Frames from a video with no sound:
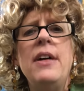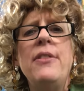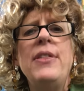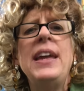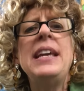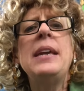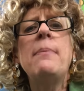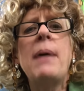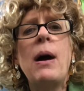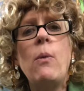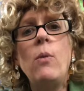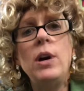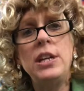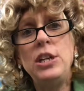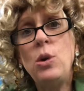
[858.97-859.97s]
Think about
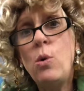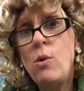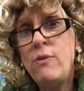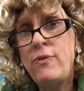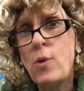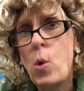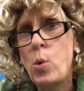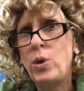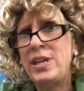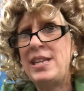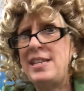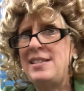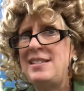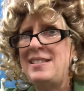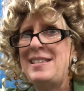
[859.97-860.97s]
what you're falling
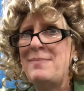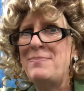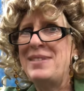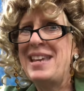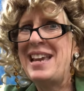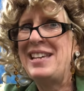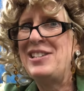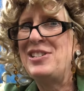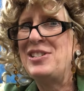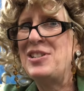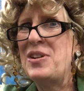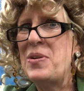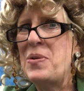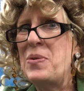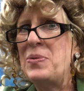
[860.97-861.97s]
into
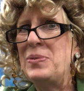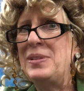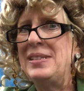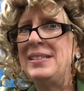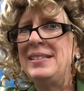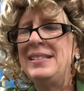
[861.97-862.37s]
temptation on.